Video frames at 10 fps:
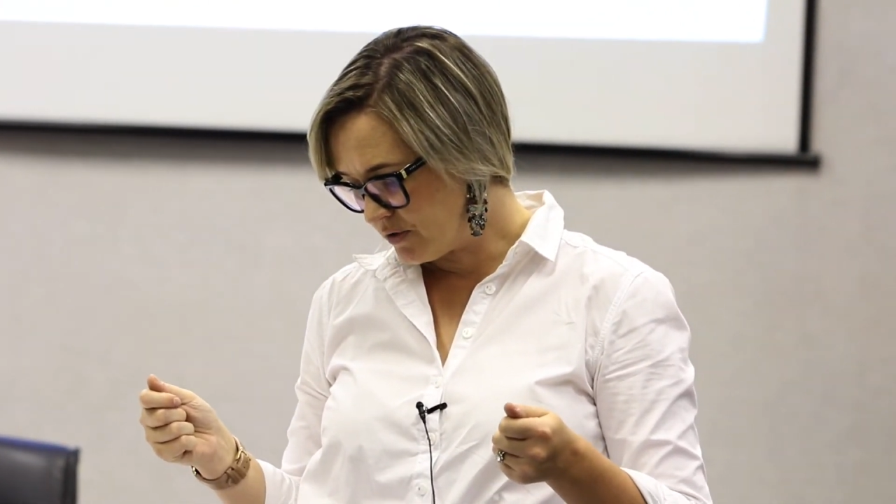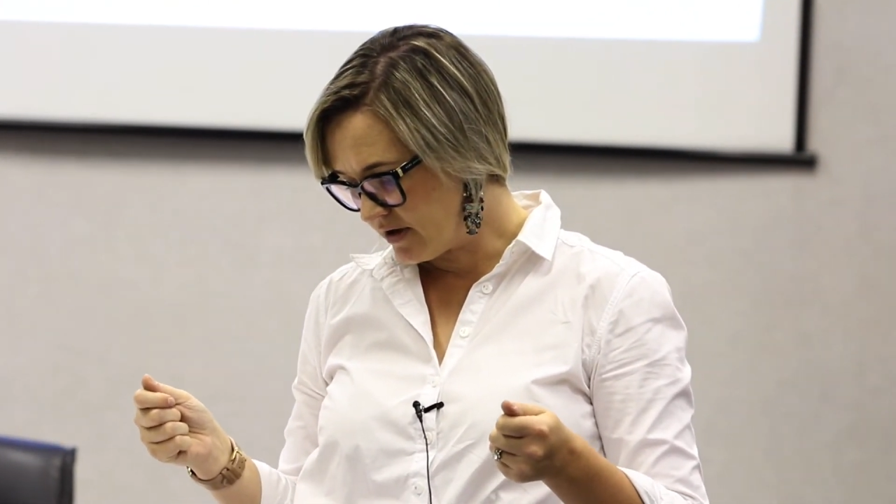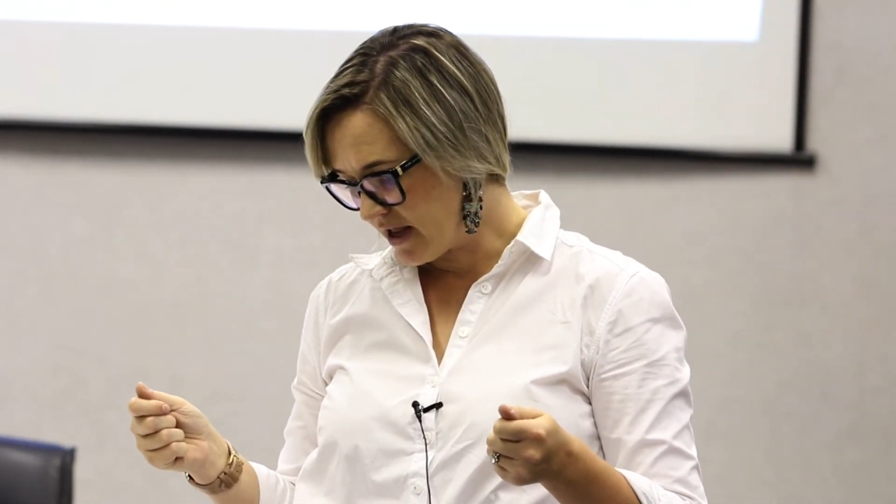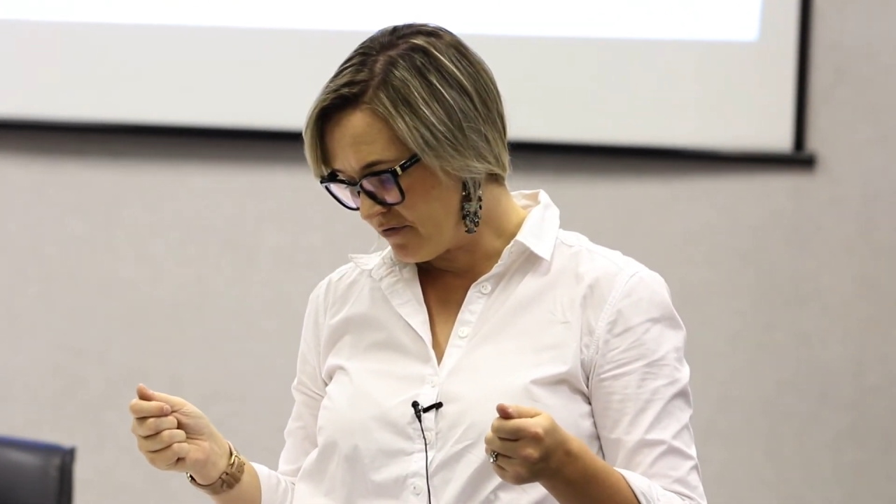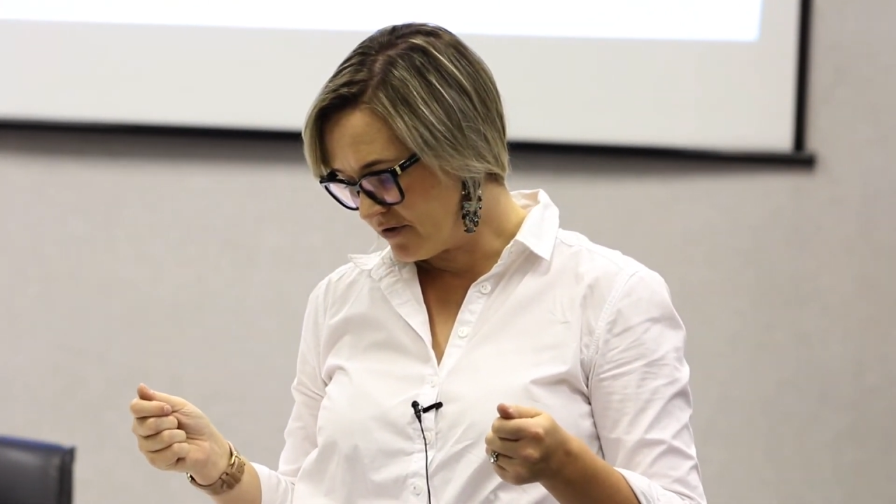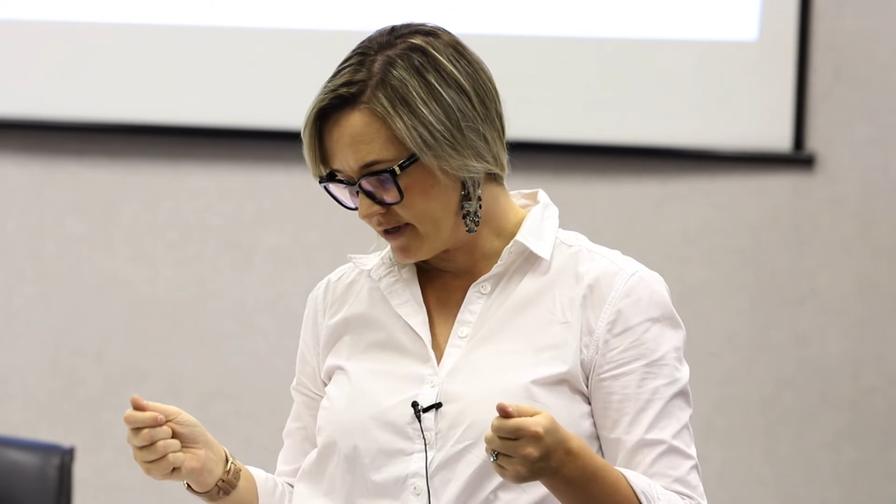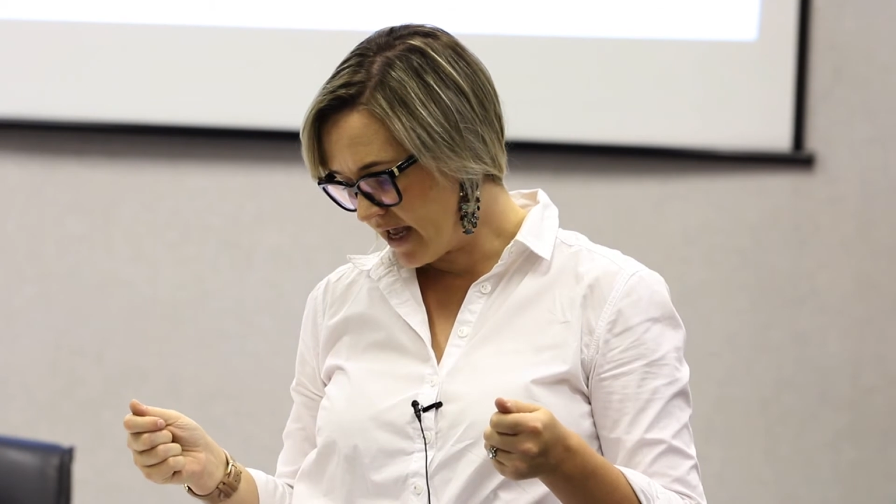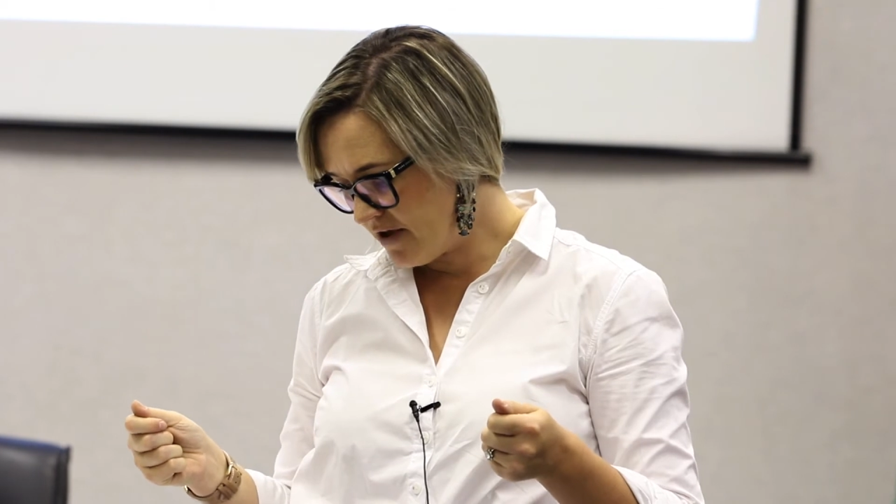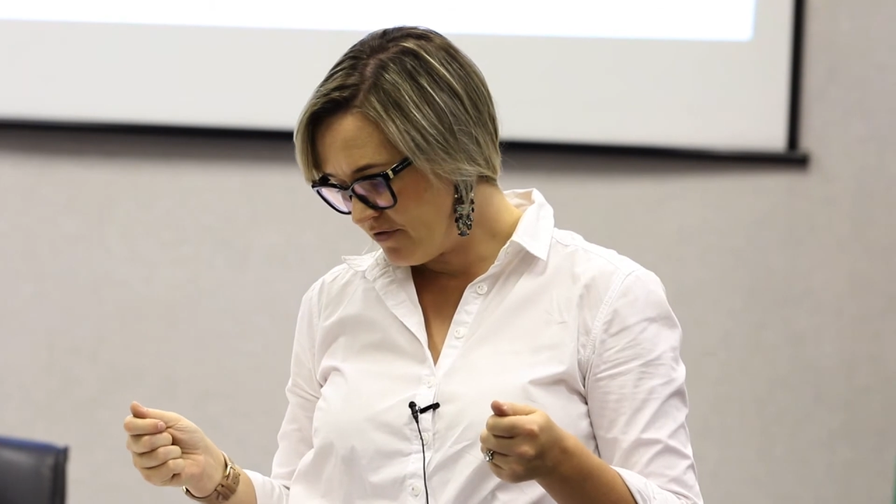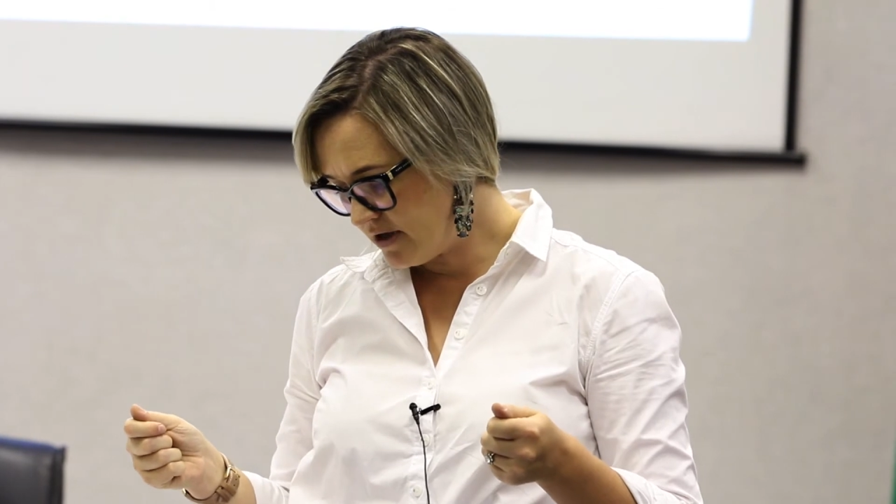with an
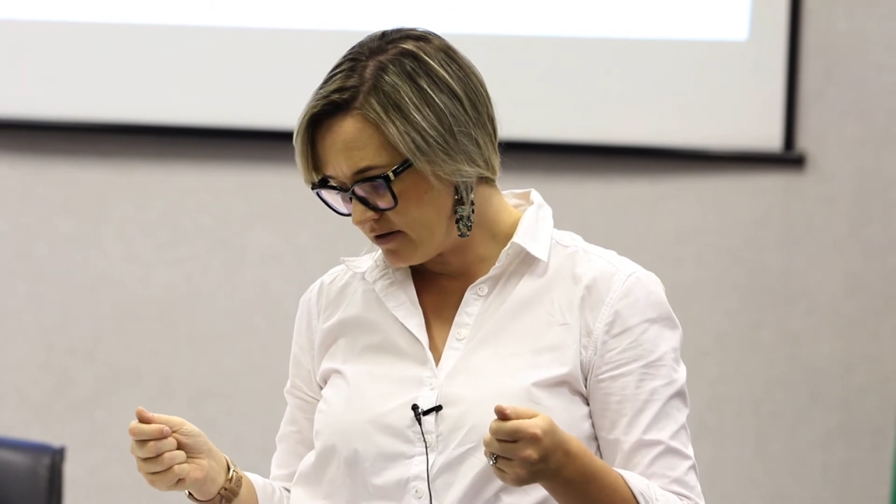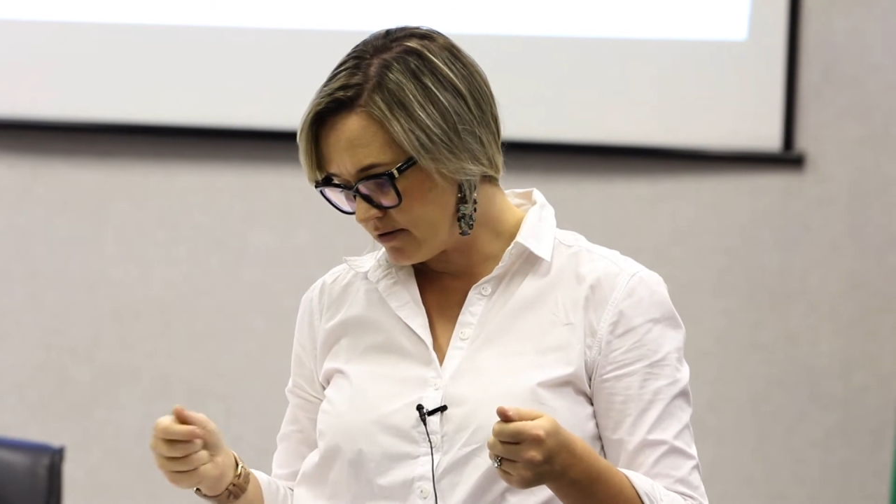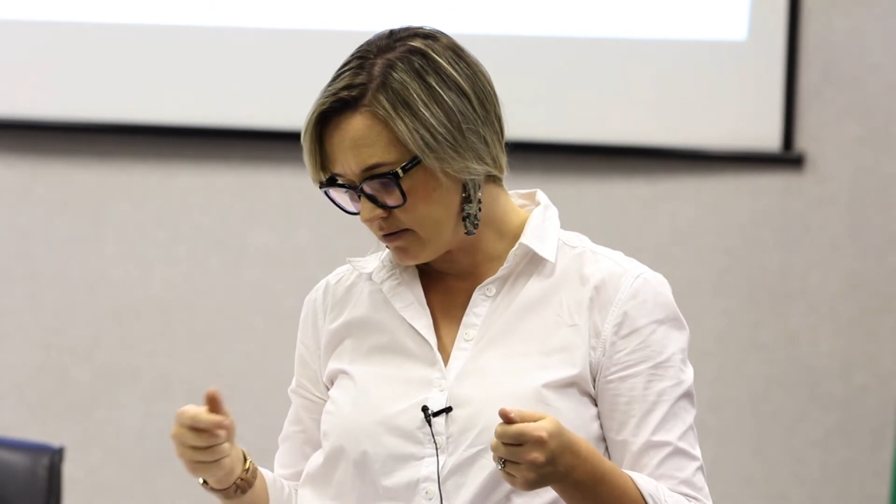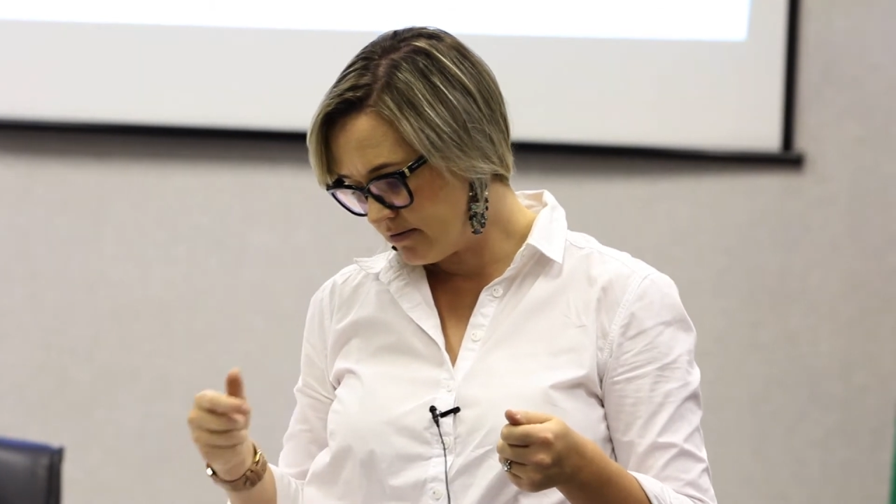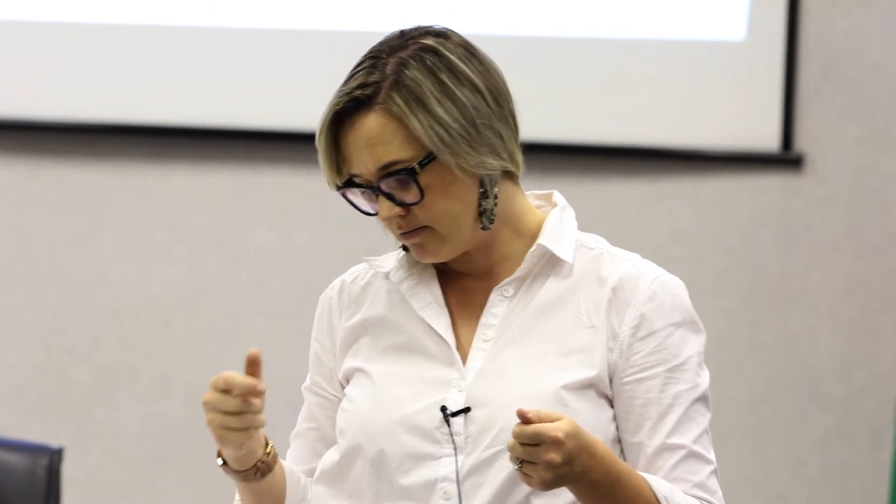affidavit.